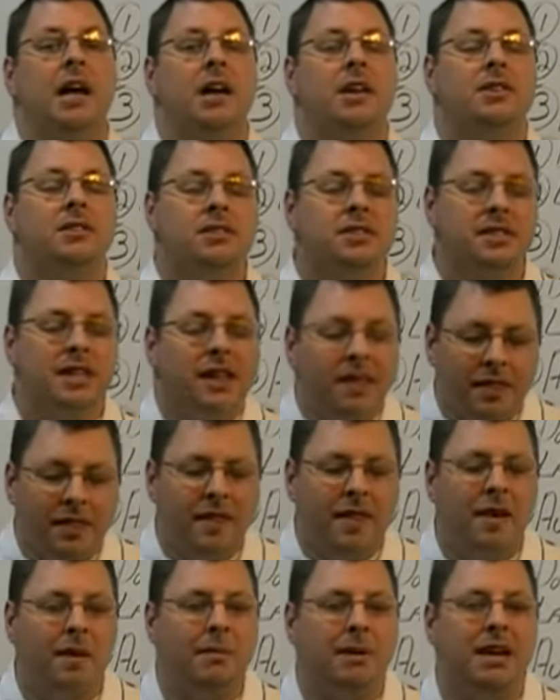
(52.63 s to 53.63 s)
send
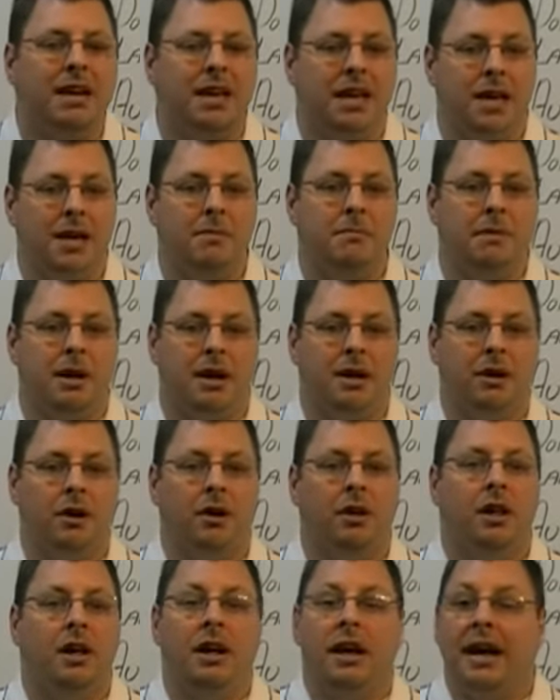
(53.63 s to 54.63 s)
them an
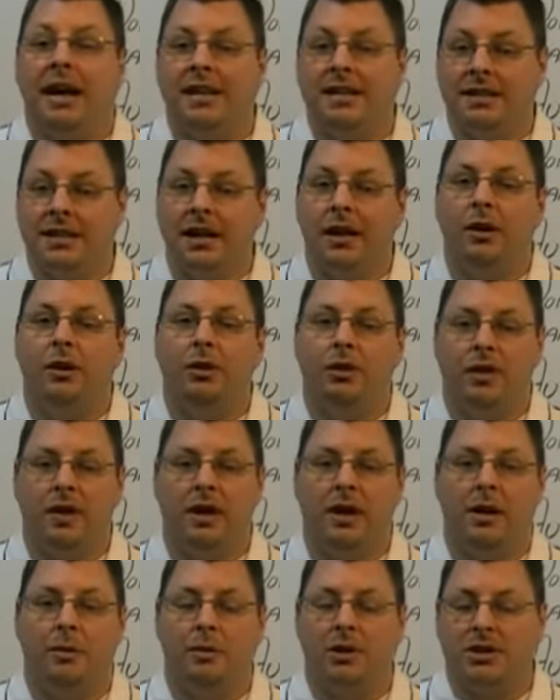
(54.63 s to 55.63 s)
email and tell
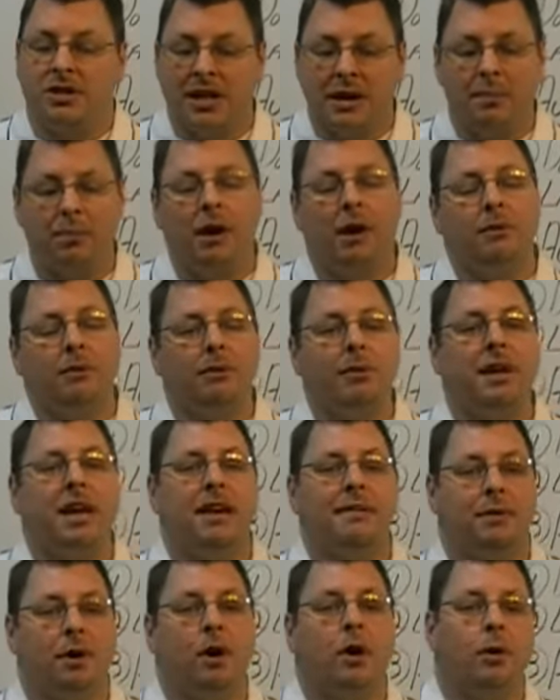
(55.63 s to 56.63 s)
them, which they probably
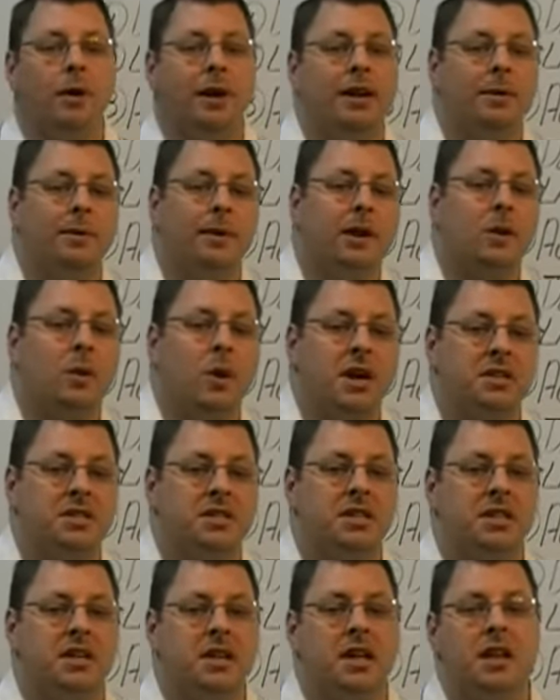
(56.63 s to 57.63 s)
have already
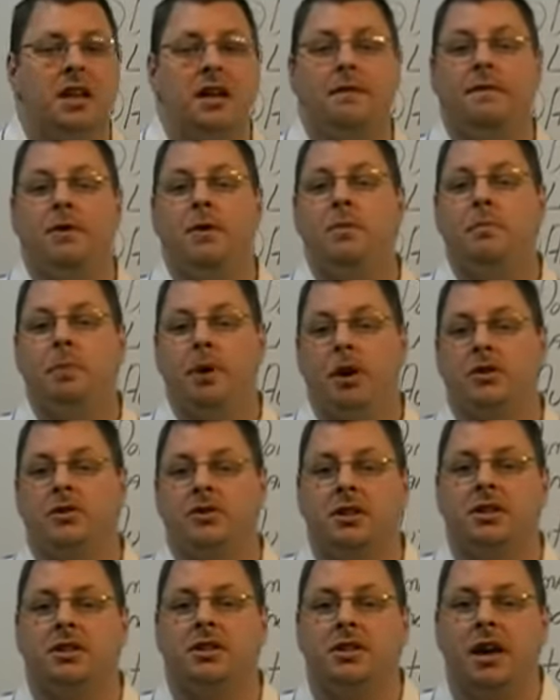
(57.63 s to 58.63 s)
requested it if you
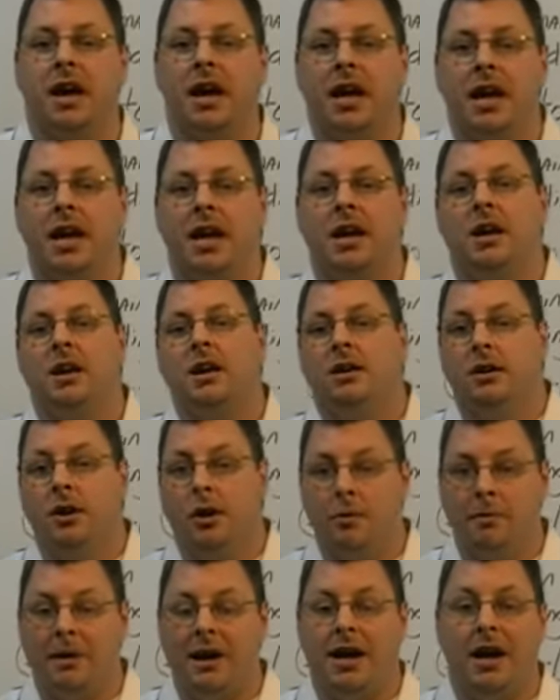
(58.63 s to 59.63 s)
purchased a
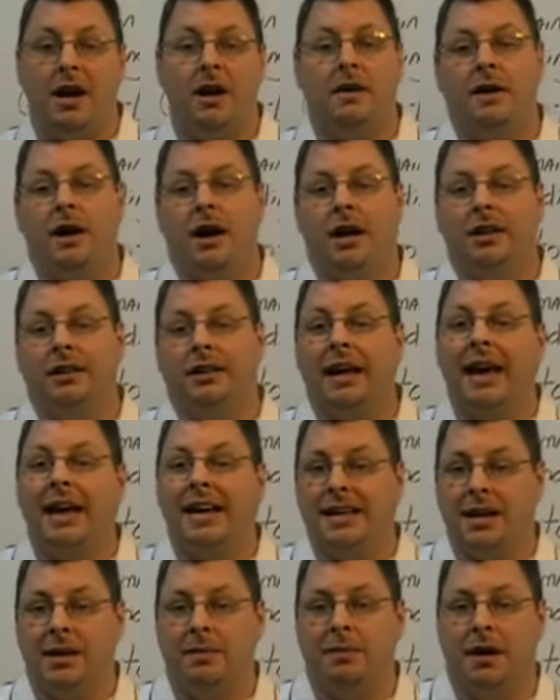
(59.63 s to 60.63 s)

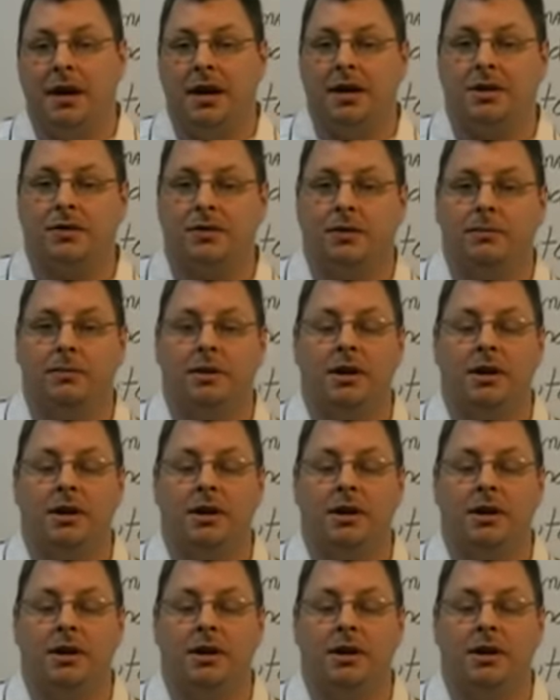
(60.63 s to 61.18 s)
landing page from